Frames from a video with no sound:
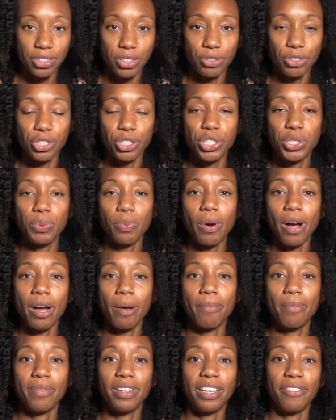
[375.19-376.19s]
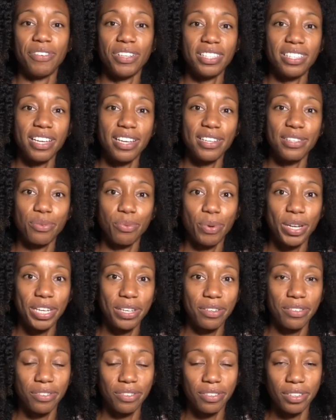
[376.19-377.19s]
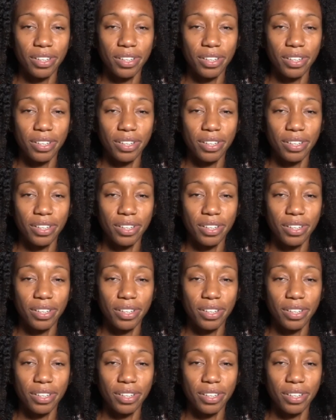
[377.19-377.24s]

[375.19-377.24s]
So just swap. If it says wheat